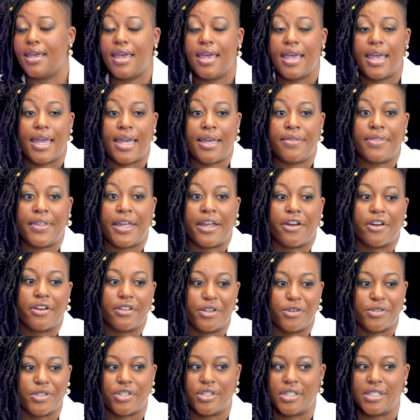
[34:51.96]
in there.
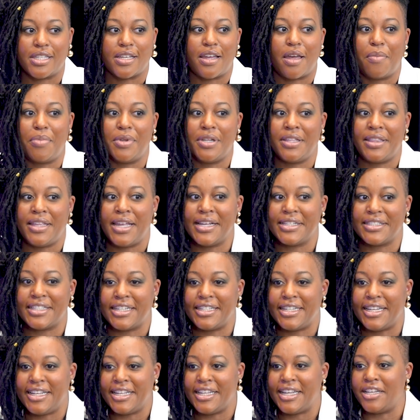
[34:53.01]
There's just a couple of things I
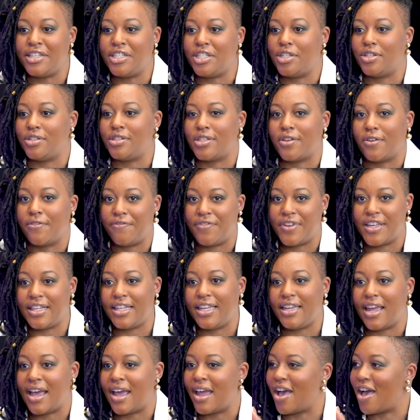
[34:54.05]
didn't get to. So
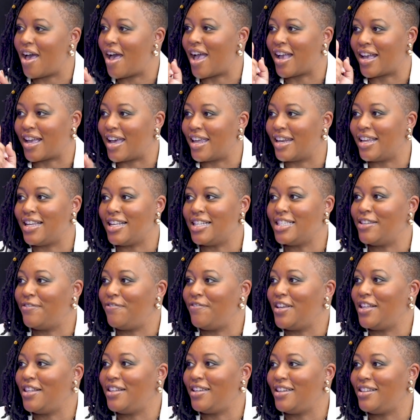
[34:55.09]
Philly, I got to get to
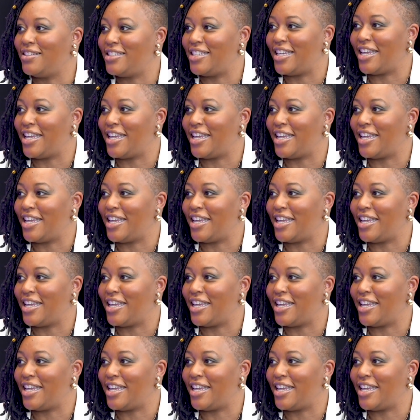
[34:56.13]
Philly to